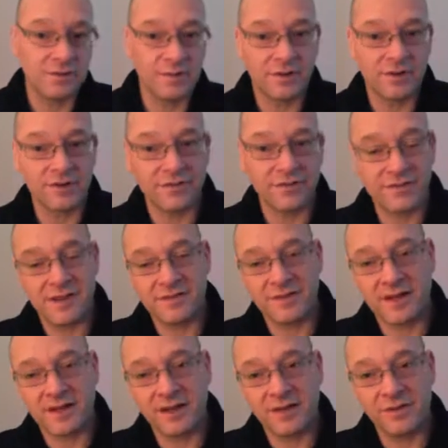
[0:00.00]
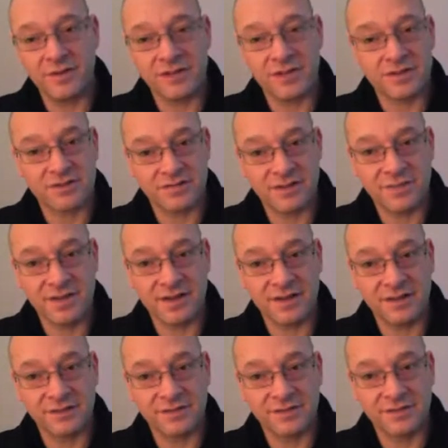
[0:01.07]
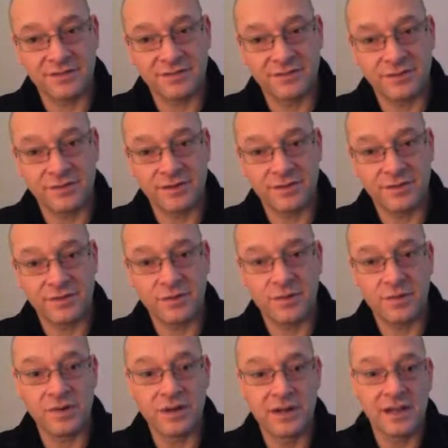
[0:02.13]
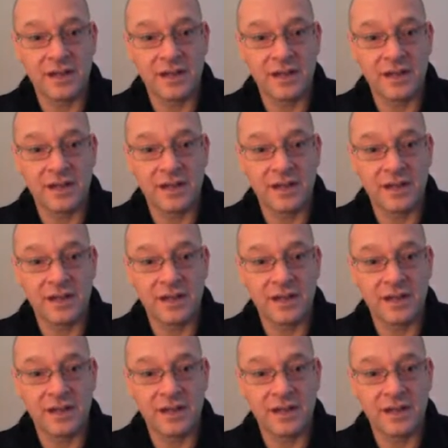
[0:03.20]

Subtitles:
we've got fair value is £3.44,